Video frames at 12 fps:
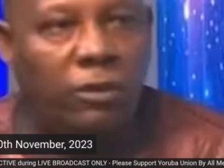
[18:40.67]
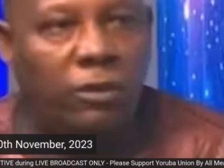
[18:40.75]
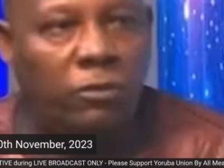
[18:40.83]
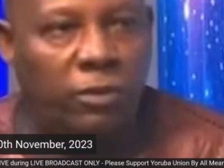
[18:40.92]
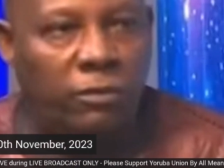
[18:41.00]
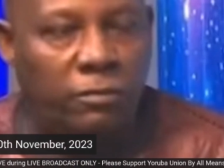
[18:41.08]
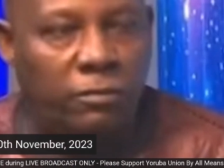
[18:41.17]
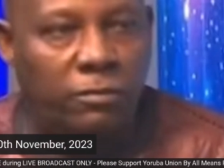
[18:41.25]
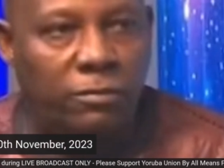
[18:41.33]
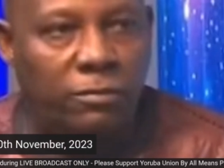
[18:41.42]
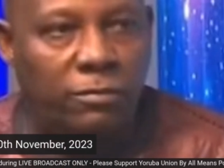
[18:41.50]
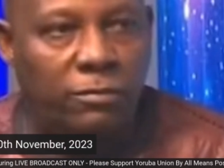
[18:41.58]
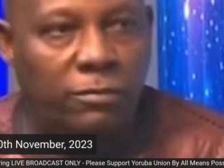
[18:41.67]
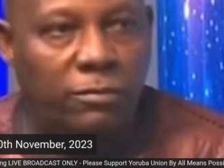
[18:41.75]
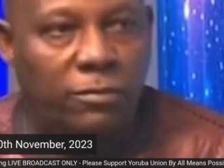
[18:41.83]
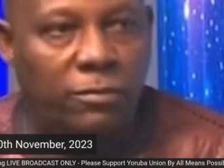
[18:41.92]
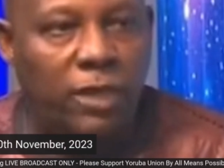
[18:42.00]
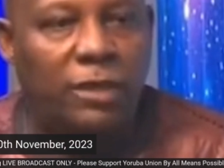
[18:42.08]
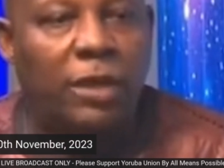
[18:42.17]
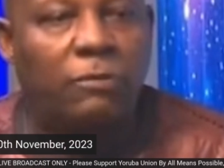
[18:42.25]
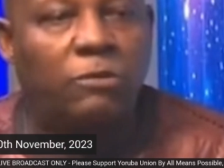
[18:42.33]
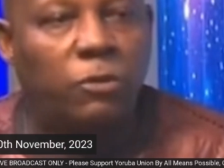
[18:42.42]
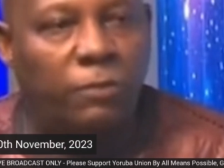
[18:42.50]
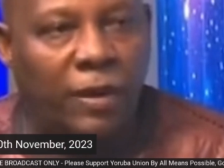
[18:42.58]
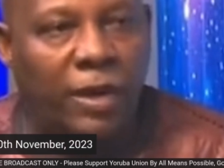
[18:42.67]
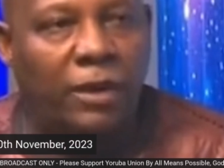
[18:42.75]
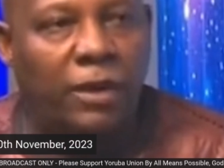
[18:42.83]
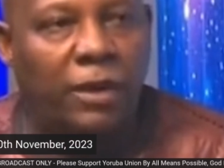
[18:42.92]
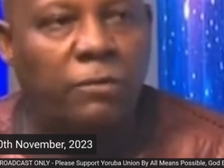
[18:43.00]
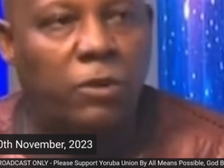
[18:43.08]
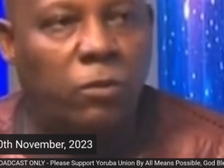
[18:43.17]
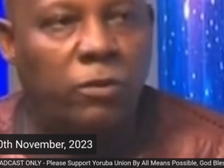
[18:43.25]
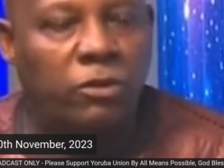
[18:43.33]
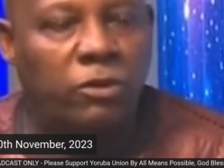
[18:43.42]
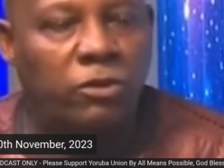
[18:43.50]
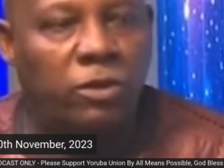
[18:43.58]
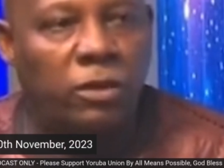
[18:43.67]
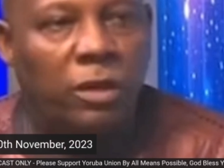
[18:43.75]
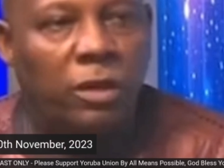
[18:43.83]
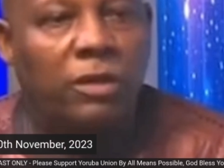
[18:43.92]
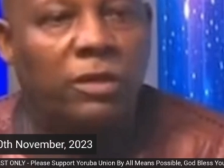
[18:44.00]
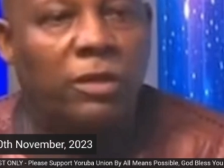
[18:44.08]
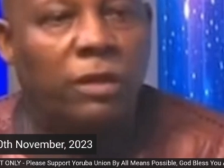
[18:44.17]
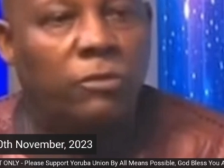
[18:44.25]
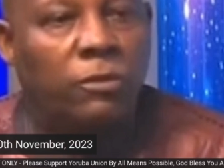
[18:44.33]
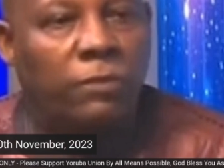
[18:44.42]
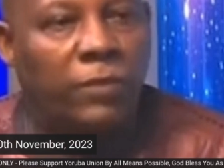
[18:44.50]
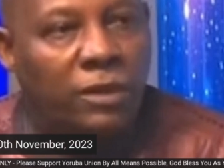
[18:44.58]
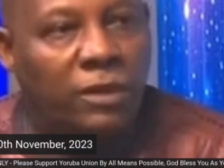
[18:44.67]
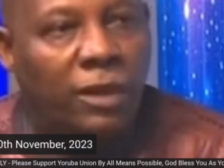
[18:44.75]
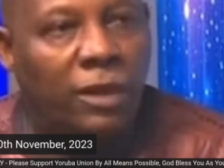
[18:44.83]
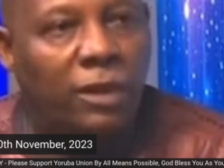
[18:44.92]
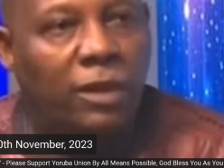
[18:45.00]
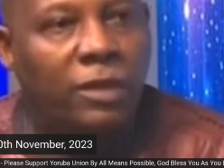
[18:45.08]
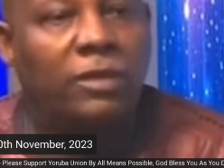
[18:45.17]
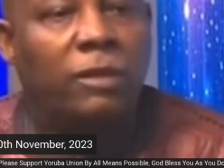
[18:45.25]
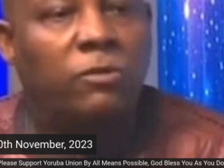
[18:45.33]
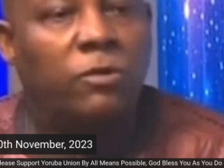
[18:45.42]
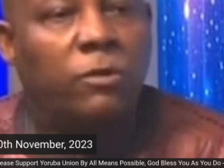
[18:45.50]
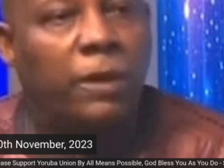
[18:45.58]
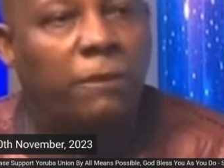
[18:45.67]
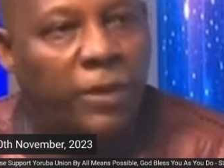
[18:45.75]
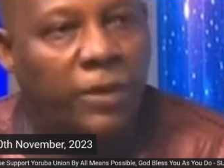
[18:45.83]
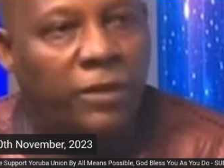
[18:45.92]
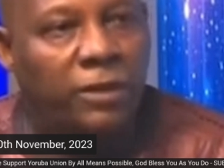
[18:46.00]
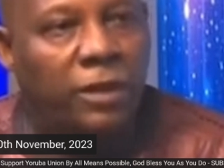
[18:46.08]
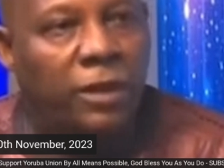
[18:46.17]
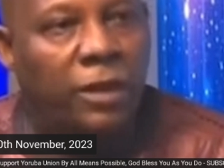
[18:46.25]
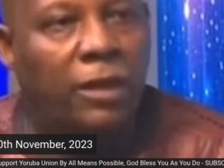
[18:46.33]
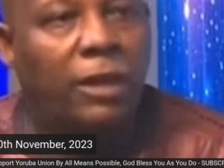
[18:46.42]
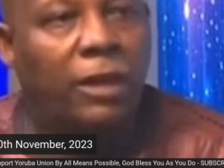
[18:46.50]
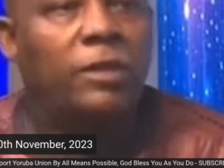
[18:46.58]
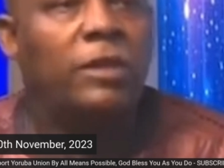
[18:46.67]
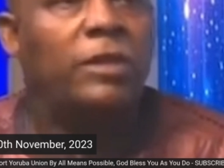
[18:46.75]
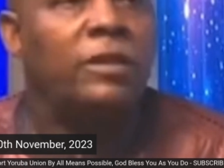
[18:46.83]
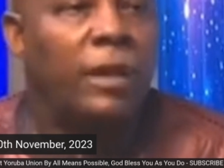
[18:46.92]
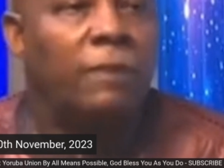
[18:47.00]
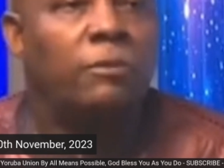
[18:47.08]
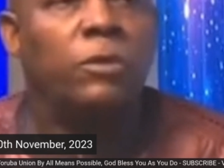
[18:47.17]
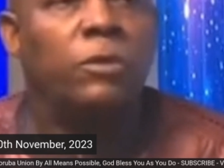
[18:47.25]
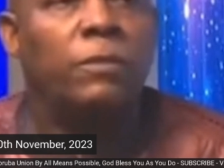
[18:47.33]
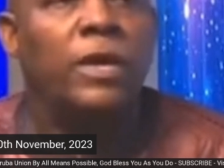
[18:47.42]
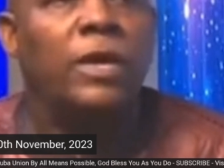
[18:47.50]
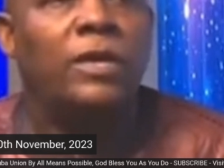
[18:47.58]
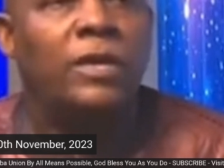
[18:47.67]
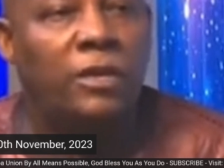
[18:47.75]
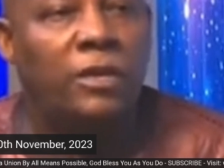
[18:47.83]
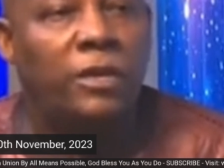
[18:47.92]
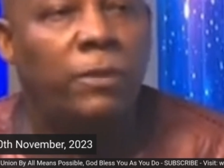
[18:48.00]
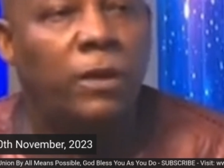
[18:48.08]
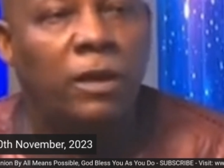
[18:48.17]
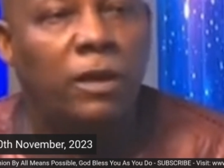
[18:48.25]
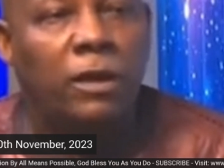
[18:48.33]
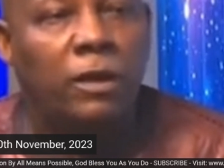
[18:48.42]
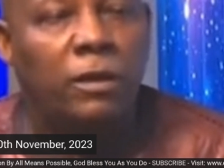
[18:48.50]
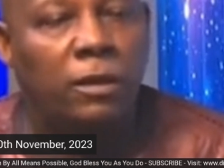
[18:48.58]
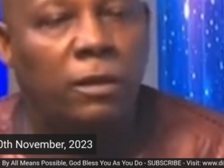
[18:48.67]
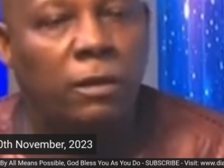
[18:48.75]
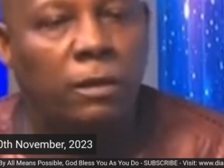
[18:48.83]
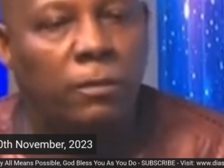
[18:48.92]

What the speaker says: Overshadow him in terms of brand name recognition, in terms of intellect, in terms of capacity, even in terms of indefatigability.